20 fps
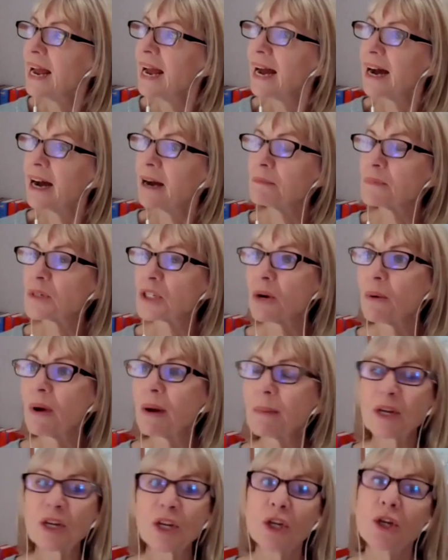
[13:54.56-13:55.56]
Um, so
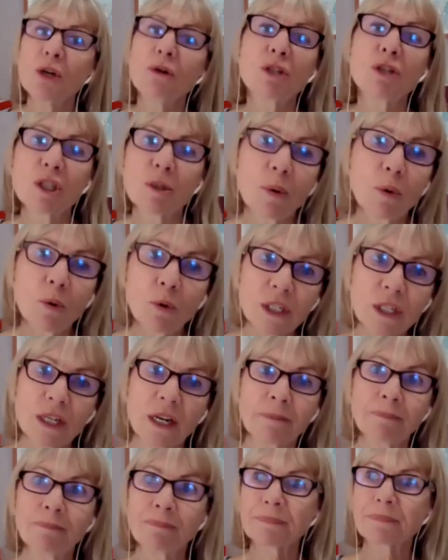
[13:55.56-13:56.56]
I'm a huge
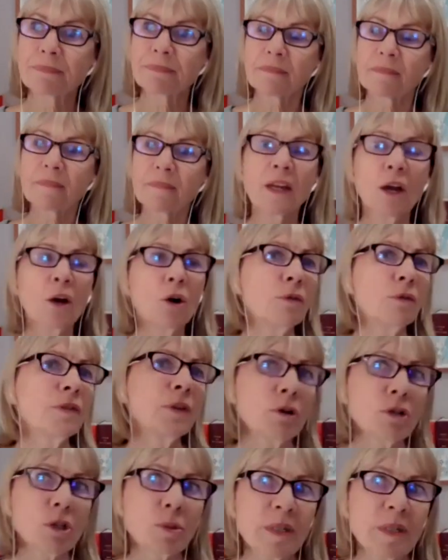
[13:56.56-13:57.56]
supporter of the
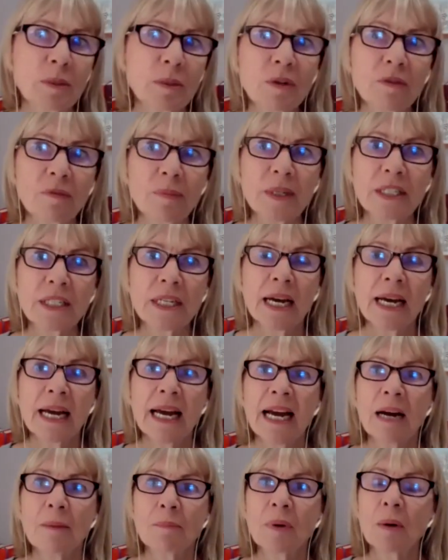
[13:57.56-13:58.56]
hospice movement.
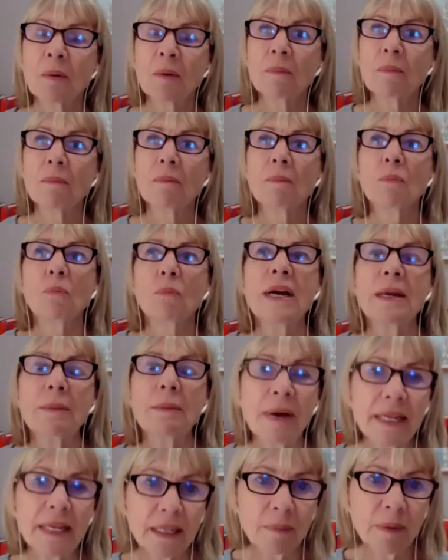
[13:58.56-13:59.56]
But we'd
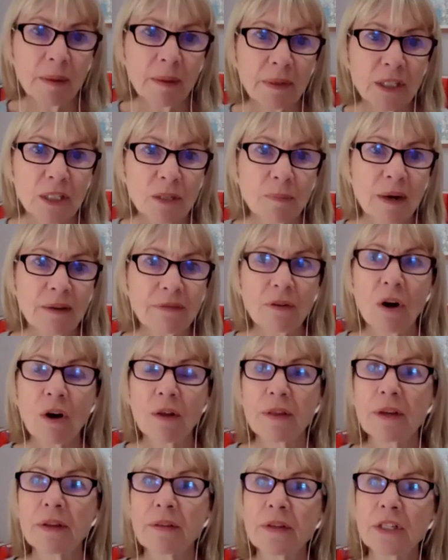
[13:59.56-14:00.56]
made a commitment to my
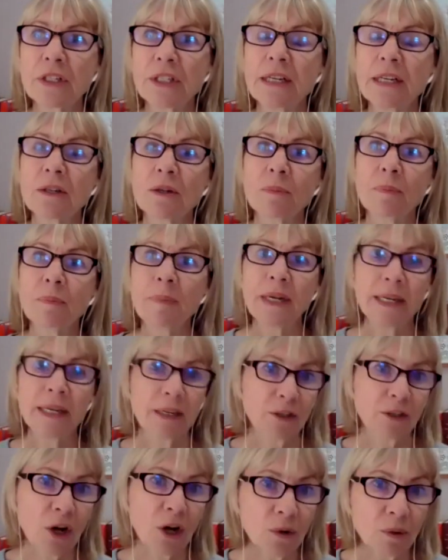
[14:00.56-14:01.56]
father that he could be
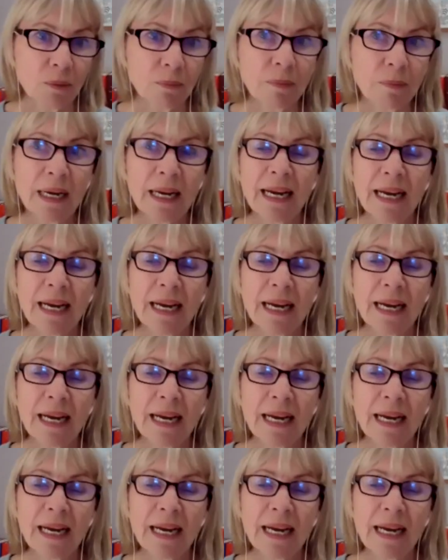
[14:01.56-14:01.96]
at home.